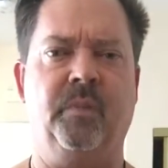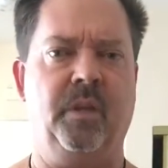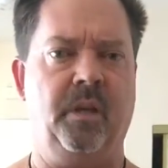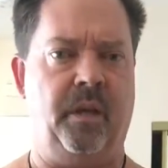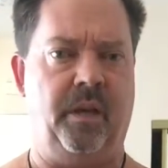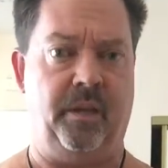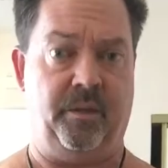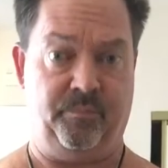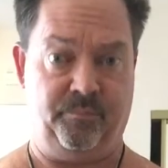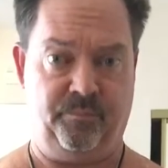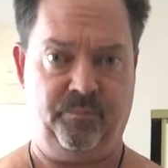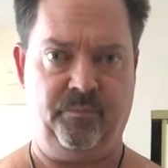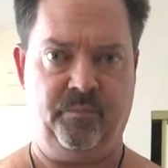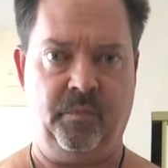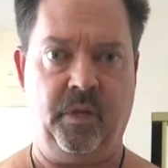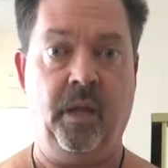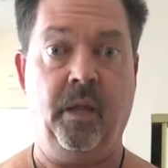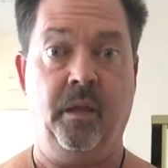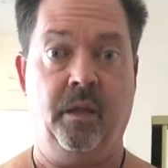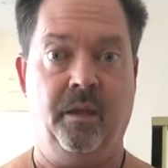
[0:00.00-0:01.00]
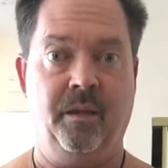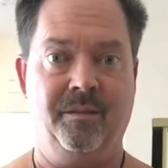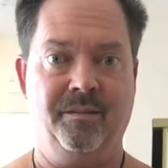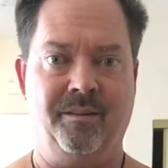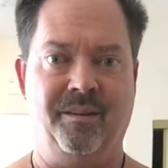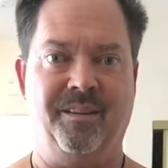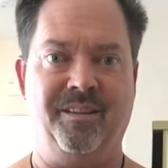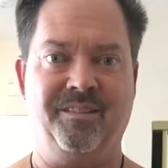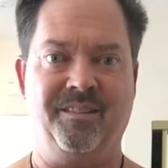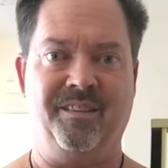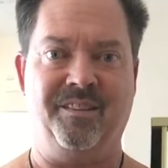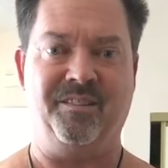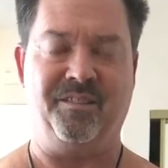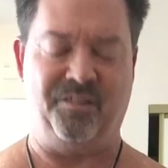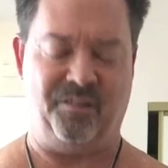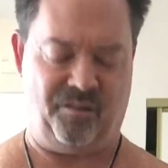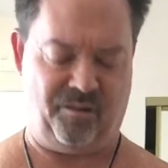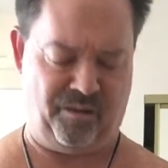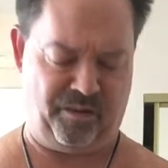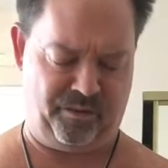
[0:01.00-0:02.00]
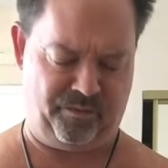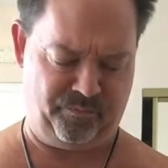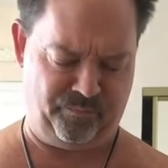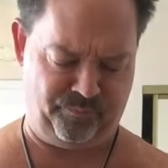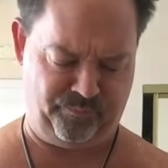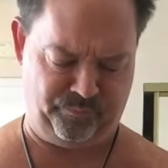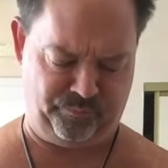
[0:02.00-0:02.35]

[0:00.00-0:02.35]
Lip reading: Okay, so let's get started.